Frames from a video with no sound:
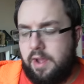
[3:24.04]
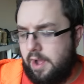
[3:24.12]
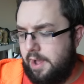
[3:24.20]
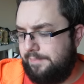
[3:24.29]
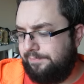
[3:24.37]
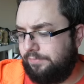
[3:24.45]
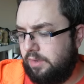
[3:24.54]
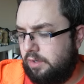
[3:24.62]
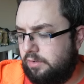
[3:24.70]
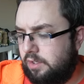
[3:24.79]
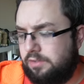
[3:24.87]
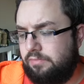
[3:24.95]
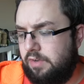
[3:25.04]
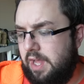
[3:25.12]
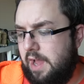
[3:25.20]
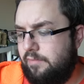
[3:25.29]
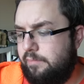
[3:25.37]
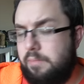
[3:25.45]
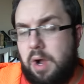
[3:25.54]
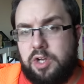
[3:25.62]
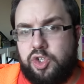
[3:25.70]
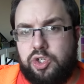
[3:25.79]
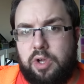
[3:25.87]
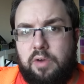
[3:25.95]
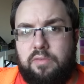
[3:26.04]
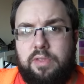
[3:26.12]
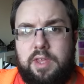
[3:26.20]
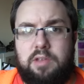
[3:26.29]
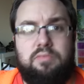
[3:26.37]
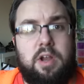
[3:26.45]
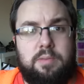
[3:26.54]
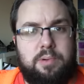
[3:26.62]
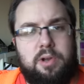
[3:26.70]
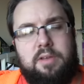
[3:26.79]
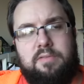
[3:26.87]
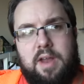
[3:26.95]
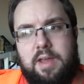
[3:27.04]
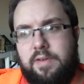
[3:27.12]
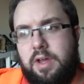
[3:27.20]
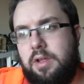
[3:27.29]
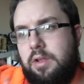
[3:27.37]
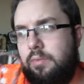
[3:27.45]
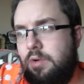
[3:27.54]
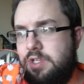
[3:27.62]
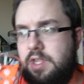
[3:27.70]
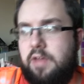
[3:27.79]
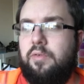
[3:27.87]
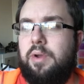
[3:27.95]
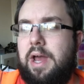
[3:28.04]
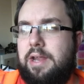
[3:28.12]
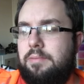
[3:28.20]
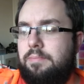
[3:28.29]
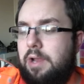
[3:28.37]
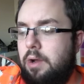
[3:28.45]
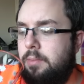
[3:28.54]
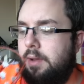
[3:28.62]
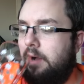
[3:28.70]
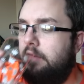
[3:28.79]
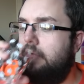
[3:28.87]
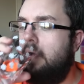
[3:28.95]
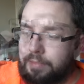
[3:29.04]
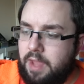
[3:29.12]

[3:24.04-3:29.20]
Doesn't really have much of the Red Bull-y flavour, which the other one had a little bit of.